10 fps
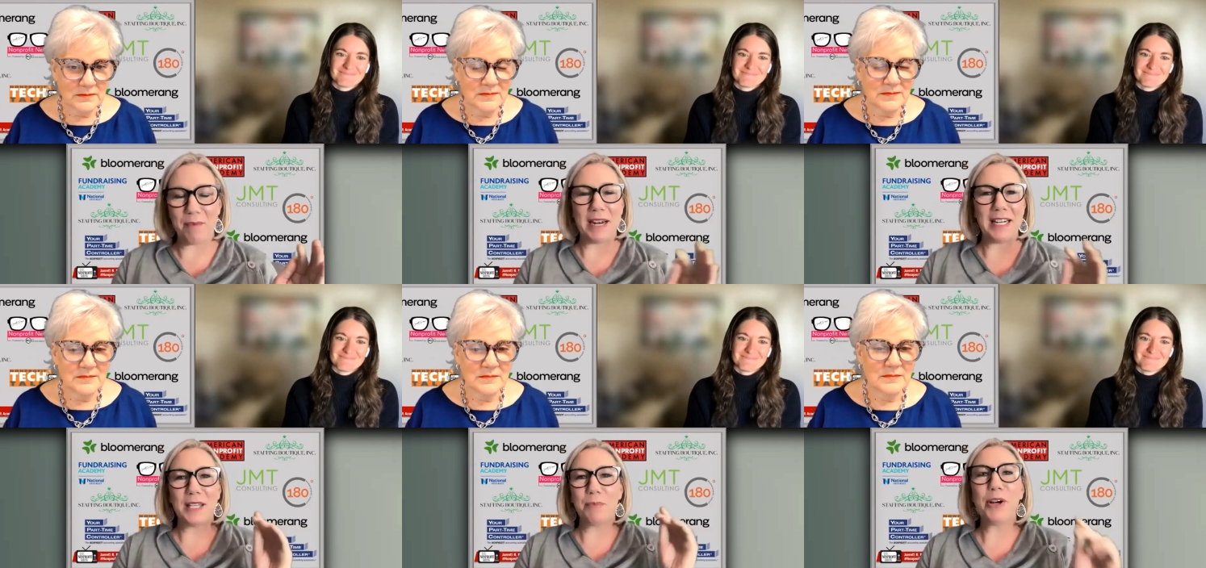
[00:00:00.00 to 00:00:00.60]
Speaker 1: but
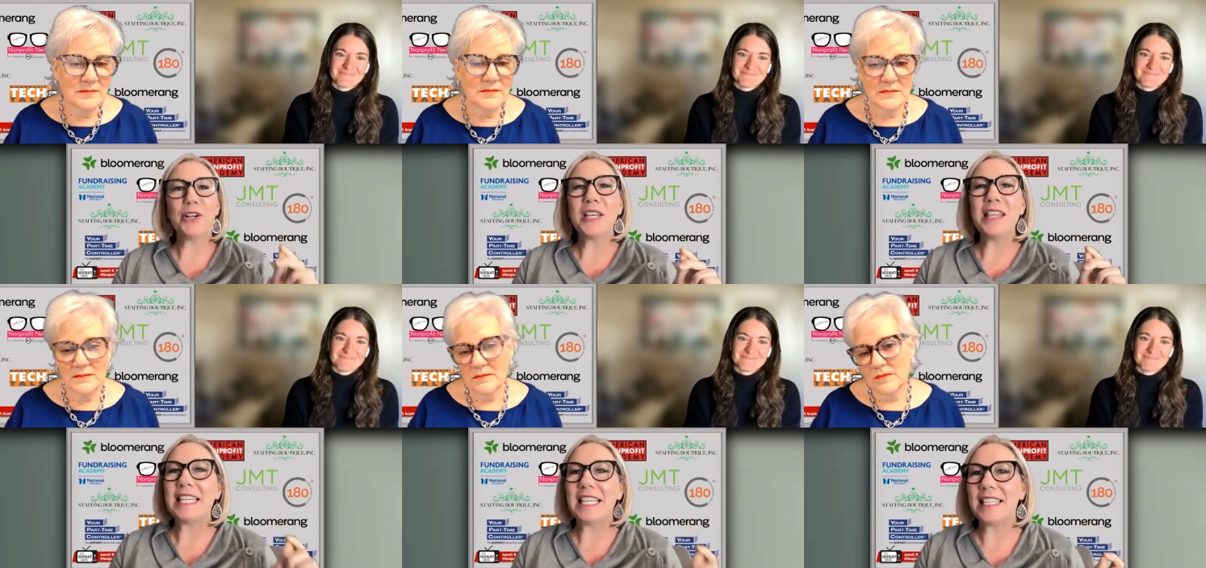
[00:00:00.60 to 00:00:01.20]
it's the person
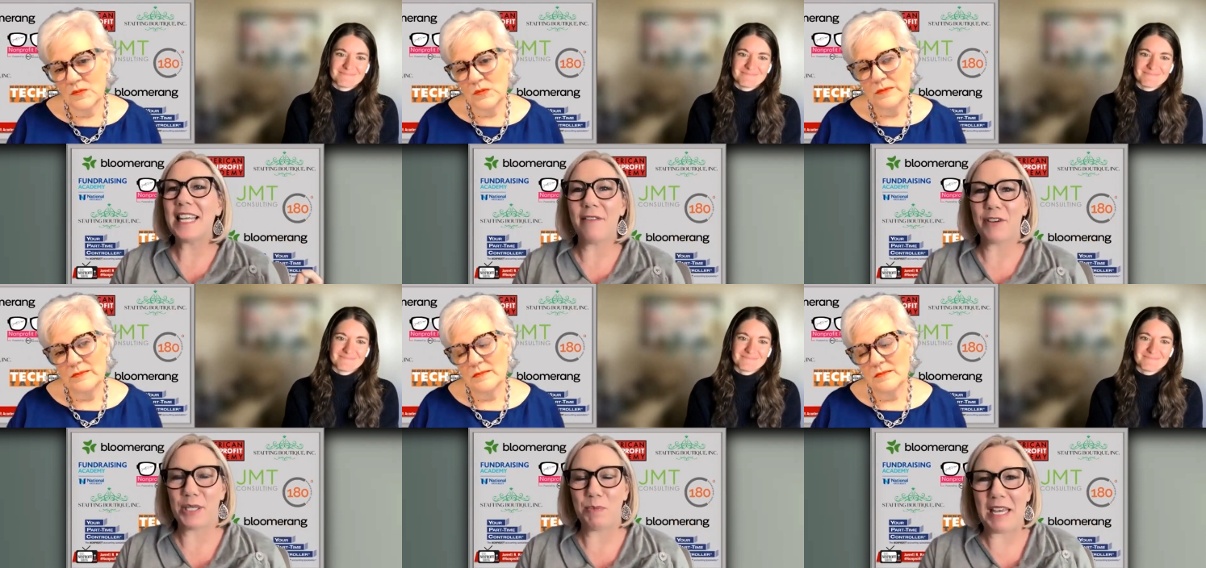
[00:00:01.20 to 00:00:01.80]
that doesn't ever
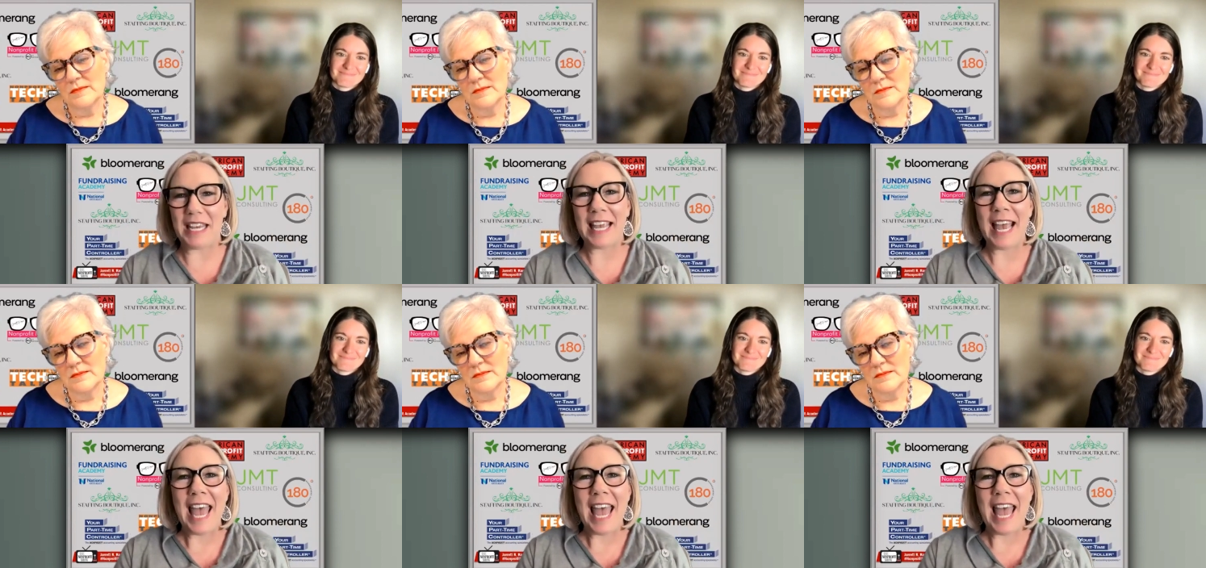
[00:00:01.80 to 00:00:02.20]
speak